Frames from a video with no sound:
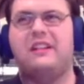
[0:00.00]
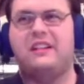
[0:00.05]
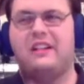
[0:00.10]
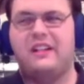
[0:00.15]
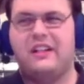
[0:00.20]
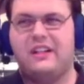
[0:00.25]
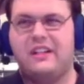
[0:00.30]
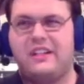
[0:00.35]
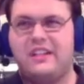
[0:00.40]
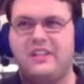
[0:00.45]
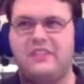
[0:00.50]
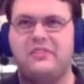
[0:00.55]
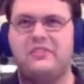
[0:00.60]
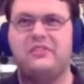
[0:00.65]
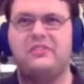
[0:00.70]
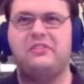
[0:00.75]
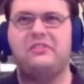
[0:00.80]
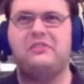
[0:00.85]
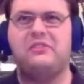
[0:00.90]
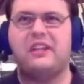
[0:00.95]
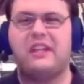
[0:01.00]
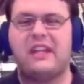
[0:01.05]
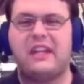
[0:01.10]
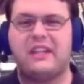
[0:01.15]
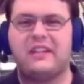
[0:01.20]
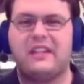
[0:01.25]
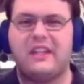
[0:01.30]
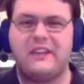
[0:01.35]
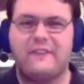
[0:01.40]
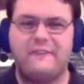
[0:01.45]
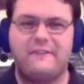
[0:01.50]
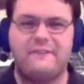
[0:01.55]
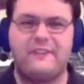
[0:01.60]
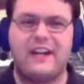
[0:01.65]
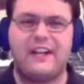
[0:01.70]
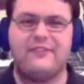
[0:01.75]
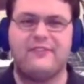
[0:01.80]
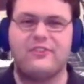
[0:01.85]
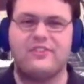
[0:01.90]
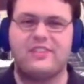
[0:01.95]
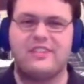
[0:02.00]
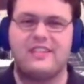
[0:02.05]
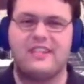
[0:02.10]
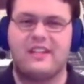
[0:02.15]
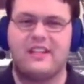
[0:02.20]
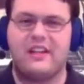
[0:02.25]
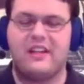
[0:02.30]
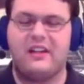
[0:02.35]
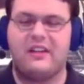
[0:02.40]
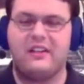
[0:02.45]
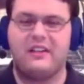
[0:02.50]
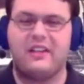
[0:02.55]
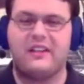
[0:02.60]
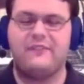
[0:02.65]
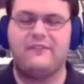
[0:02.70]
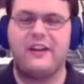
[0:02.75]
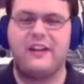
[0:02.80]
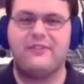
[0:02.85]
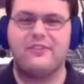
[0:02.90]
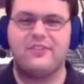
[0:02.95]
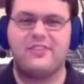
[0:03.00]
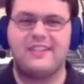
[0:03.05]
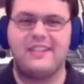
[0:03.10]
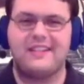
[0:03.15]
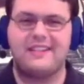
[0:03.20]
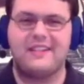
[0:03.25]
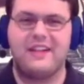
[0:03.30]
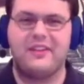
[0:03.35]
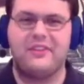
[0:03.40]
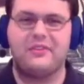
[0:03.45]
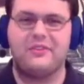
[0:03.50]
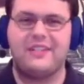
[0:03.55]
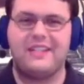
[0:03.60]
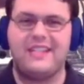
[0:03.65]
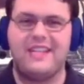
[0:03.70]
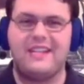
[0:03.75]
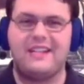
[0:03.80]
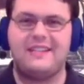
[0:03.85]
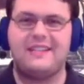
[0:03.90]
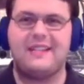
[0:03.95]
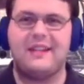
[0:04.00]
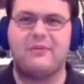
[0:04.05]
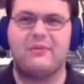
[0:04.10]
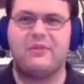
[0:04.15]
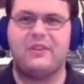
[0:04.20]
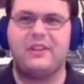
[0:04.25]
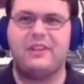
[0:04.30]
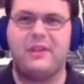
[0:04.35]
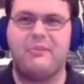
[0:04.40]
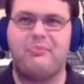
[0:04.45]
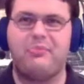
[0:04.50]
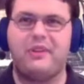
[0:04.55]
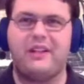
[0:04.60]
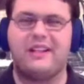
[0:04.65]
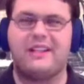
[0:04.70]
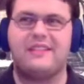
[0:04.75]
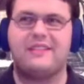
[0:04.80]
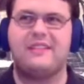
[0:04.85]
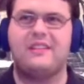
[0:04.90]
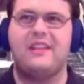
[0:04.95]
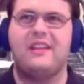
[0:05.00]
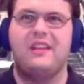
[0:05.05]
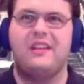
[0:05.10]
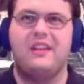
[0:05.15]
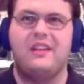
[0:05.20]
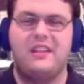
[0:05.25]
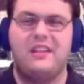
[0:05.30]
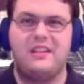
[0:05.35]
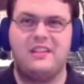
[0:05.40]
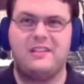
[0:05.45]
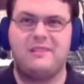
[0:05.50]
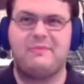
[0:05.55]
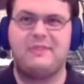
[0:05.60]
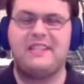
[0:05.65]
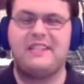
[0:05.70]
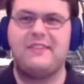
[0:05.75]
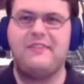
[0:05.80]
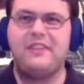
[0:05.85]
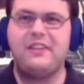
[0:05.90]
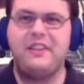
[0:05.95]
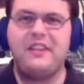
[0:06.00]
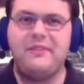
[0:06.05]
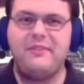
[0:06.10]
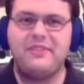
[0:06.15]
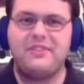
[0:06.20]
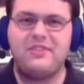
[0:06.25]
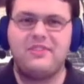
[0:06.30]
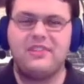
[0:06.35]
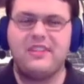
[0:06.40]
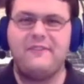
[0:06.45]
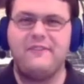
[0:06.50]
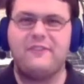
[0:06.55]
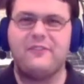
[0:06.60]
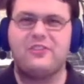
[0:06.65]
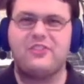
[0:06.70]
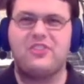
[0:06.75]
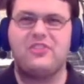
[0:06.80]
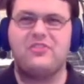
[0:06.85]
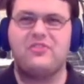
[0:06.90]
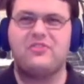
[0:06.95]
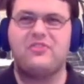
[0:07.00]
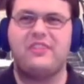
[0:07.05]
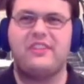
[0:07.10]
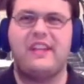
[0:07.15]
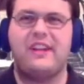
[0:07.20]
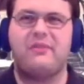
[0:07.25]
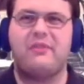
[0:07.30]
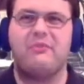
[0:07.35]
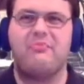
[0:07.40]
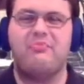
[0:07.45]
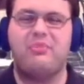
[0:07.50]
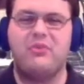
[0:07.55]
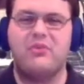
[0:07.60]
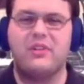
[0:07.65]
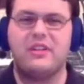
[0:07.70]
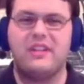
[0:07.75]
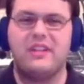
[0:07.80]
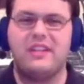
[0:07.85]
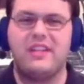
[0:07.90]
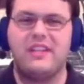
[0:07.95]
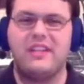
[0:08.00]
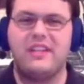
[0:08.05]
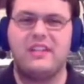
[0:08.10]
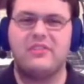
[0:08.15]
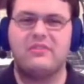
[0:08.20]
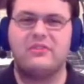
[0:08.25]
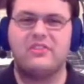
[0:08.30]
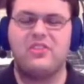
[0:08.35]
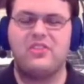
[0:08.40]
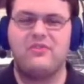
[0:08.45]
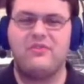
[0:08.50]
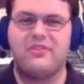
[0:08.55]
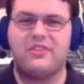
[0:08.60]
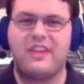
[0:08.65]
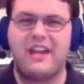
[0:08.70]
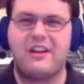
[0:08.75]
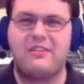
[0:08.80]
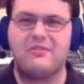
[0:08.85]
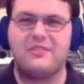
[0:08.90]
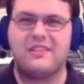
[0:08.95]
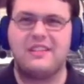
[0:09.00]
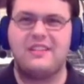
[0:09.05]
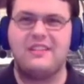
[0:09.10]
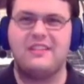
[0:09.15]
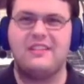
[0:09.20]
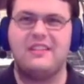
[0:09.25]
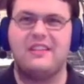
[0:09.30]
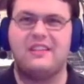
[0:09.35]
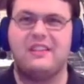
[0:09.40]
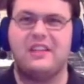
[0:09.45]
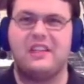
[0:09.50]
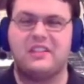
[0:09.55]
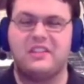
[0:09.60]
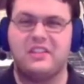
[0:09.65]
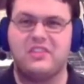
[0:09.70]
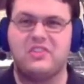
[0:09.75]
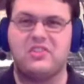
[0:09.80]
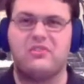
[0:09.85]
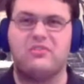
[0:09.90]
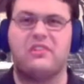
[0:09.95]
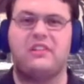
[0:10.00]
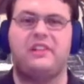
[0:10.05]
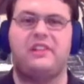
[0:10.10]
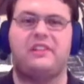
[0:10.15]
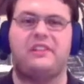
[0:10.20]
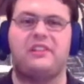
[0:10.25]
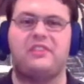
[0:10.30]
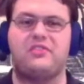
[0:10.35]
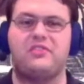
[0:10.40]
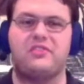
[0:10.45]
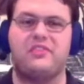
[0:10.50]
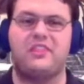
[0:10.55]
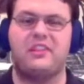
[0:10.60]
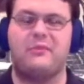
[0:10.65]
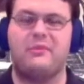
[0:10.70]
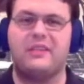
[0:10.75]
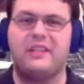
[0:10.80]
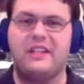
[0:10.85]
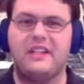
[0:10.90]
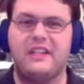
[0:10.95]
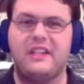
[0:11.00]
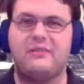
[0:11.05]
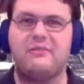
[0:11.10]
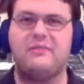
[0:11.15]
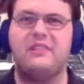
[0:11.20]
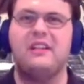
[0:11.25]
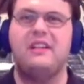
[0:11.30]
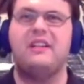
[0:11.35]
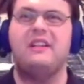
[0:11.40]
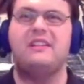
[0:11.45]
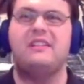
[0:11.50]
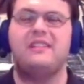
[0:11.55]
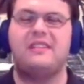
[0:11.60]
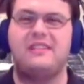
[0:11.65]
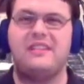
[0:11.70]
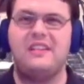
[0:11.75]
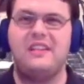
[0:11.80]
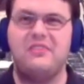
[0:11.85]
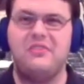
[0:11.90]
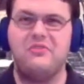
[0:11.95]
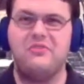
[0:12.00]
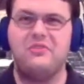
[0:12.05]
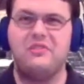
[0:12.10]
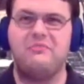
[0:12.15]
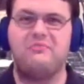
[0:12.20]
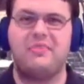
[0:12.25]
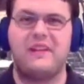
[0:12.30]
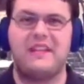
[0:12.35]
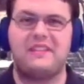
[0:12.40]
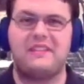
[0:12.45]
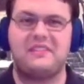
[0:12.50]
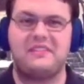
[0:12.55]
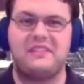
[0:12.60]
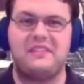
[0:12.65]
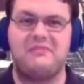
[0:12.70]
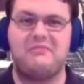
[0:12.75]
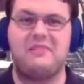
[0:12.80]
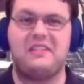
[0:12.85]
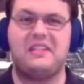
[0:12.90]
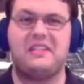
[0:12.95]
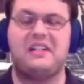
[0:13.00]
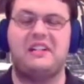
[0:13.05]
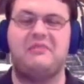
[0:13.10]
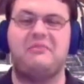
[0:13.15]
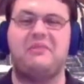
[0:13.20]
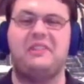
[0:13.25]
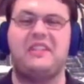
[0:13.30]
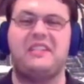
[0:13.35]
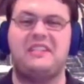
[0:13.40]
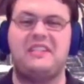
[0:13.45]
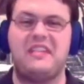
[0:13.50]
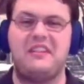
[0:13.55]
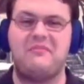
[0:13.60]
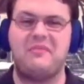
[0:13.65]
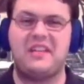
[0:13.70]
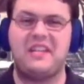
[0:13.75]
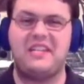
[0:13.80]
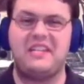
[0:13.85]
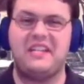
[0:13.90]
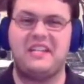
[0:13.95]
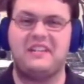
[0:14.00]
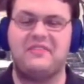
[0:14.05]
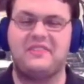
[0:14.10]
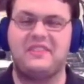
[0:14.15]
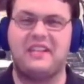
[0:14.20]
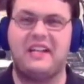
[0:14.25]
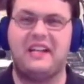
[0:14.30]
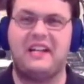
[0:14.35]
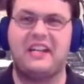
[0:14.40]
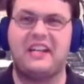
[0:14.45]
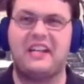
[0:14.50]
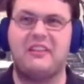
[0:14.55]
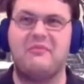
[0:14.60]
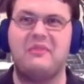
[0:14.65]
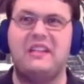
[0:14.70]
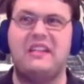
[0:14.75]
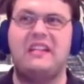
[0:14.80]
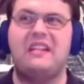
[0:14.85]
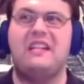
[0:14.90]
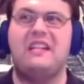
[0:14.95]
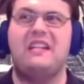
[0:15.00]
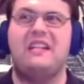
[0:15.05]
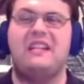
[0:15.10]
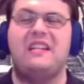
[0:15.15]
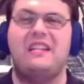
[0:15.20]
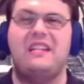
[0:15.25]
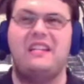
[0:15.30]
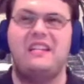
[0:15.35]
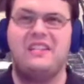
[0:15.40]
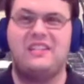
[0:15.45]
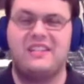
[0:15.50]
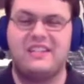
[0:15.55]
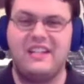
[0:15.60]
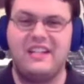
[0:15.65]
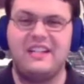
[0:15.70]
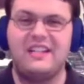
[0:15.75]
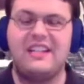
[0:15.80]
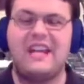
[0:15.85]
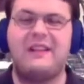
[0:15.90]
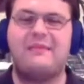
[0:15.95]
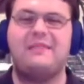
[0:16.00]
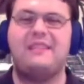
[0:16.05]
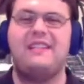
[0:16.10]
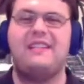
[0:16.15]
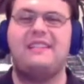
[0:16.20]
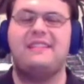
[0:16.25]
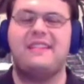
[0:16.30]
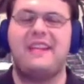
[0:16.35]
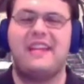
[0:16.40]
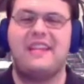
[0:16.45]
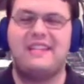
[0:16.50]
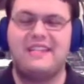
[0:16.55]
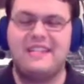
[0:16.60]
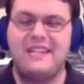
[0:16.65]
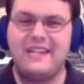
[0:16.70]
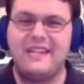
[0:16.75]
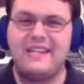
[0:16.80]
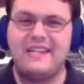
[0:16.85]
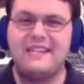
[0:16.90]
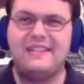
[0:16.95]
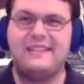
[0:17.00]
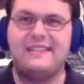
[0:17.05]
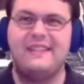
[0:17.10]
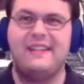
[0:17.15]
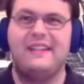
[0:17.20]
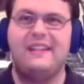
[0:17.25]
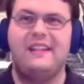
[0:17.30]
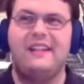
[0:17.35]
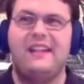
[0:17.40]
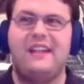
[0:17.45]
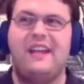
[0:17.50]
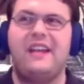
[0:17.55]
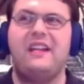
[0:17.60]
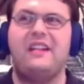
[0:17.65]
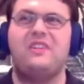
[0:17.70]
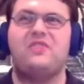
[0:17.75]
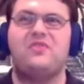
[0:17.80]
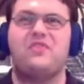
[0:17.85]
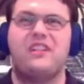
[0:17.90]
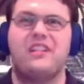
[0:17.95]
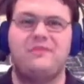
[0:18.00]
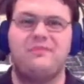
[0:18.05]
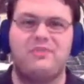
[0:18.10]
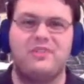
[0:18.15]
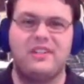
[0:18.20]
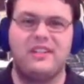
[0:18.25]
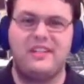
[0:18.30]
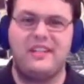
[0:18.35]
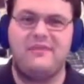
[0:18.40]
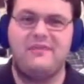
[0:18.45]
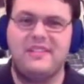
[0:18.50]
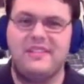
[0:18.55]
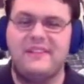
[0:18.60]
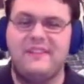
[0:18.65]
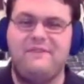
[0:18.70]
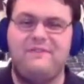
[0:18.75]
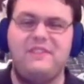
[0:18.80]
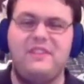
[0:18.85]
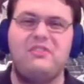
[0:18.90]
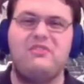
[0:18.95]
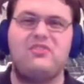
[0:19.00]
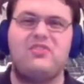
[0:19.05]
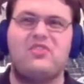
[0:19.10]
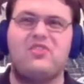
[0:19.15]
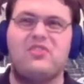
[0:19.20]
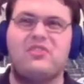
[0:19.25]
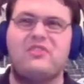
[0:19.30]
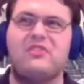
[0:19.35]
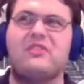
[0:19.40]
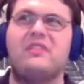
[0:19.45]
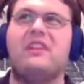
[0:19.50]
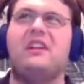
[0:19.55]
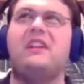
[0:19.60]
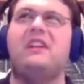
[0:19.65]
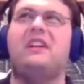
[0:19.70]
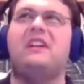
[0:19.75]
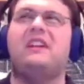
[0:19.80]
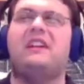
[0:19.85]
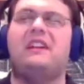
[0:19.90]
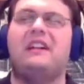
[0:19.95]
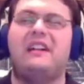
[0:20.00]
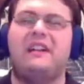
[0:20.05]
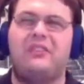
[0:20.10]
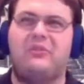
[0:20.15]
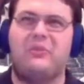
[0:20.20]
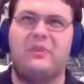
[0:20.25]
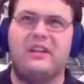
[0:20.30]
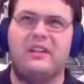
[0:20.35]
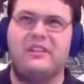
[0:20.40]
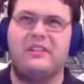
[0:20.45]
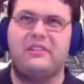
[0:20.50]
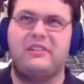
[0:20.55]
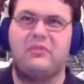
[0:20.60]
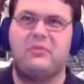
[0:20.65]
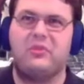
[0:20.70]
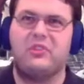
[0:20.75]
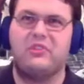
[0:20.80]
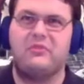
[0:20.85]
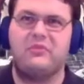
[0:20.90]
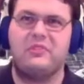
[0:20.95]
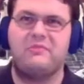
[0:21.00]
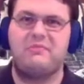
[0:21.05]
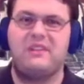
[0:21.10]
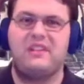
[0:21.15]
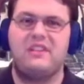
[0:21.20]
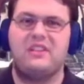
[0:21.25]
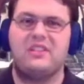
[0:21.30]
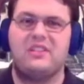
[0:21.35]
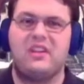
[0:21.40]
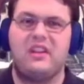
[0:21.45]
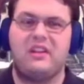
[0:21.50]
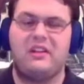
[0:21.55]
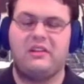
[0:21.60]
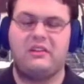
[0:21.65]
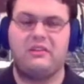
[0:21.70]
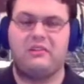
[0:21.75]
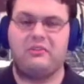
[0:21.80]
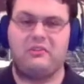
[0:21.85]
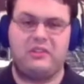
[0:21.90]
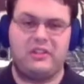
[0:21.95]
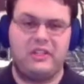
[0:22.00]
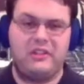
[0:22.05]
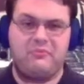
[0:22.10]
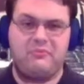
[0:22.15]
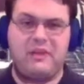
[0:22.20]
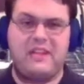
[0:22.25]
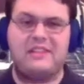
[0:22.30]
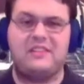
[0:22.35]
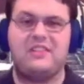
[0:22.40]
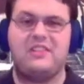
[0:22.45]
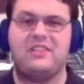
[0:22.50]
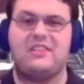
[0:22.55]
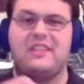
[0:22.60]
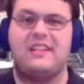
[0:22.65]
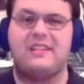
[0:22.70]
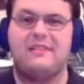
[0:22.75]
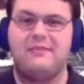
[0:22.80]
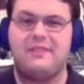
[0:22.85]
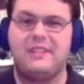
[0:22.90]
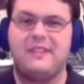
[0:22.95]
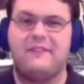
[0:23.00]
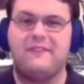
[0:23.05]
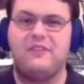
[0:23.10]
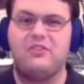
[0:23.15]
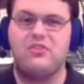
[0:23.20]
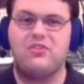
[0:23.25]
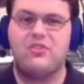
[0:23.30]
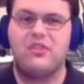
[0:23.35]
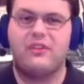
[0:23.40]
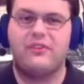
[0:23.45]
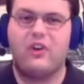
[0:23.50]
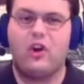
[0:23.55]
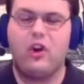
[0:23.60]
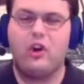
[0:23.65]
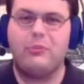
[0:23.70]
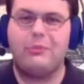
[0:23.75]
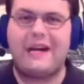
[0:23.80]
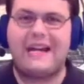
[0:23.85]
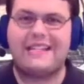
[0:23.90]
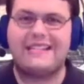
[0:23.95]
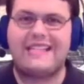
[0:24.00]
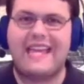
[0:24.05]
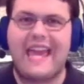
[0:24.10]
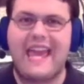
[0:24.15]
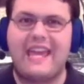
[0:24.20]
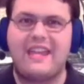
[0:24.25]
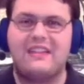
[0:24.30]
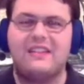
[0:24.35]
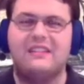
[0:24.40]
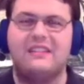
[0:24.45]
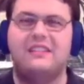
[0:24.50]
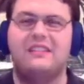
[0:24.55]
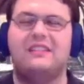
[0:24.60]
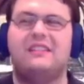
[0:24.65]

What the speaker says: Hiru, and like five or six other kids that were on the bus. Specifically, he was looking for children that were born in the year 2000, the turn of the millennium, to see who would basically become the Demon King of Time. He kidnapped these 8 kids and transported them to the future, where the world was he basically sent them to the future of Oma Day.